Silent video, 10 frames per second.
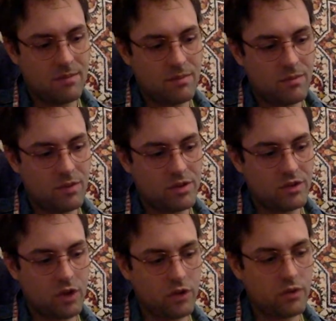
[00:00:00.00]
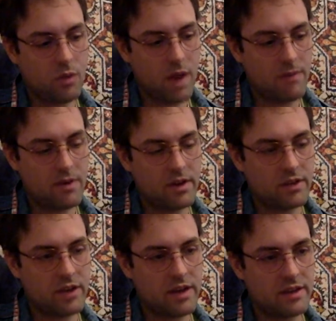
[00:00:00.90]
which is also why I'm very
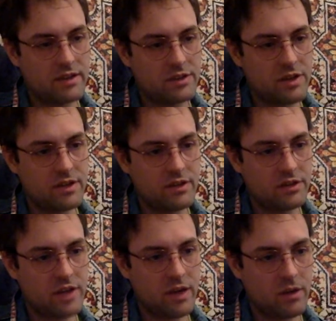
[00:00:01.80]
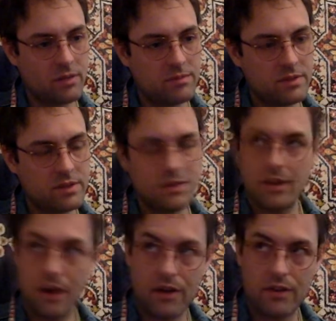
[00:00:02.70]
excited to treat this channel.
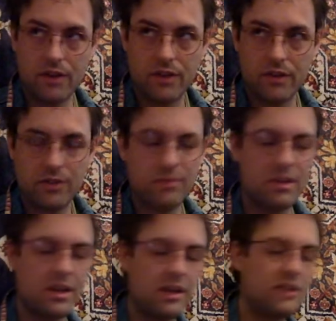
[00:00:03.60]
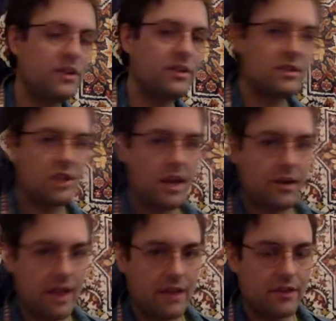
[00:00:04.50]
Did I already say this? To treat this
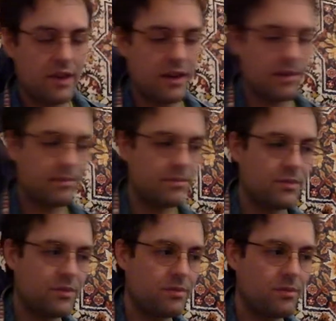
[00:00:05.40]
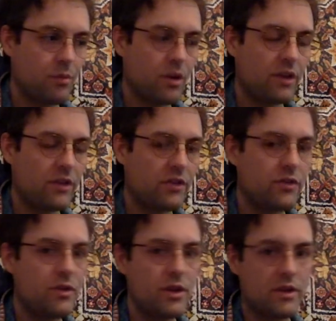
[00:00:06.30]
channel as a more or less a
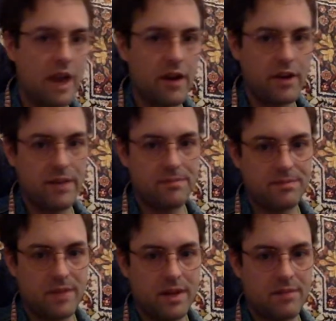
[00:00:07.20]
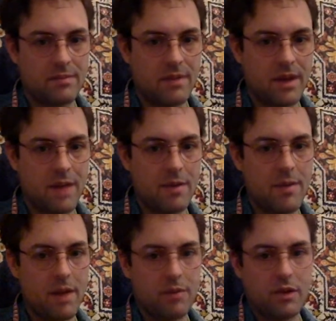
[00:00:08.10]
studio diary. I'm going to
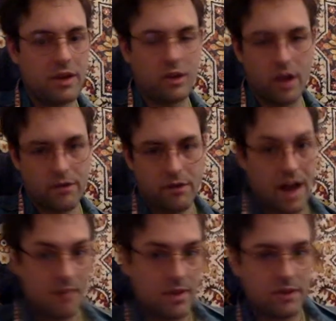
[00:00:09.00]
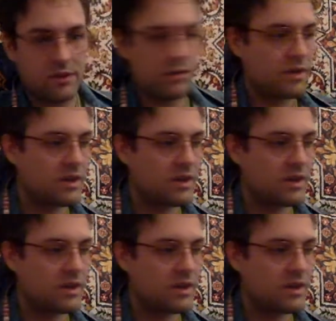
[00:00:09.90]
be uploading a lot of fragments of